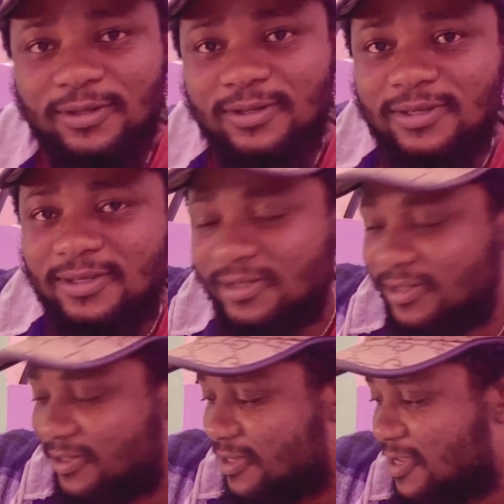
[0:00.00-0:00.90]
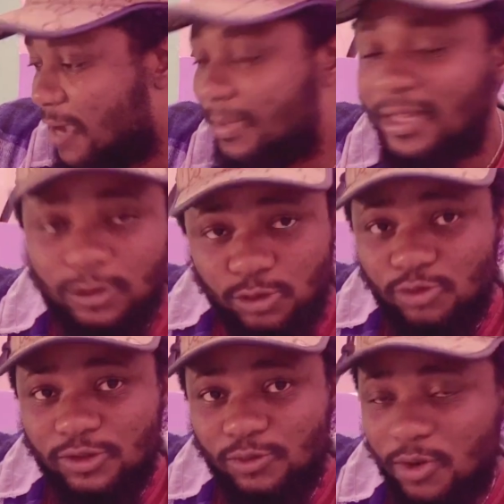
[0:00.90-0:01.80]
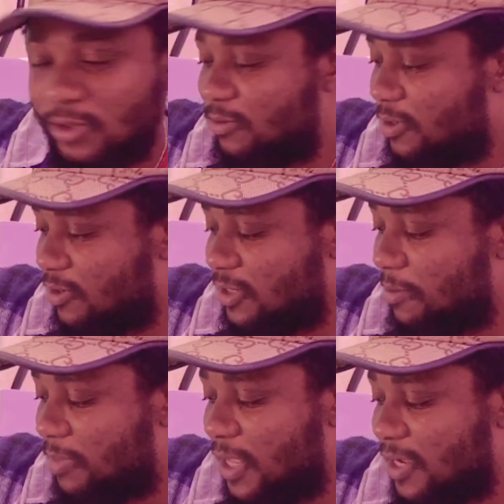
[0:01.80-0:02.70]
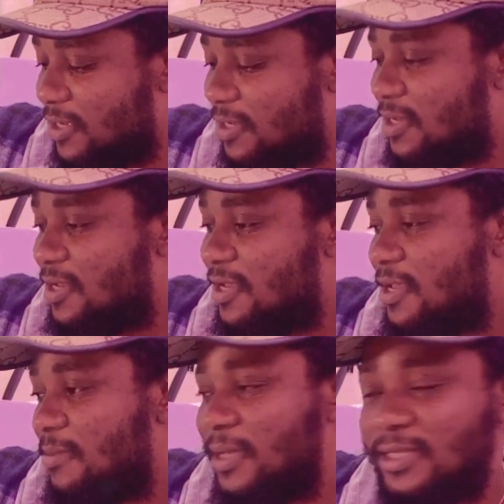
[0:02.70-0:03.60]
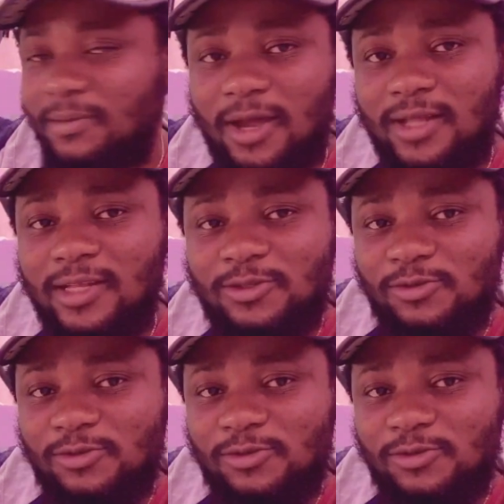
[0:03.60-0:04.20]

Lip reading: I'm allowed to use the word though, because I'm black. But am I allowed to use it on YouTube?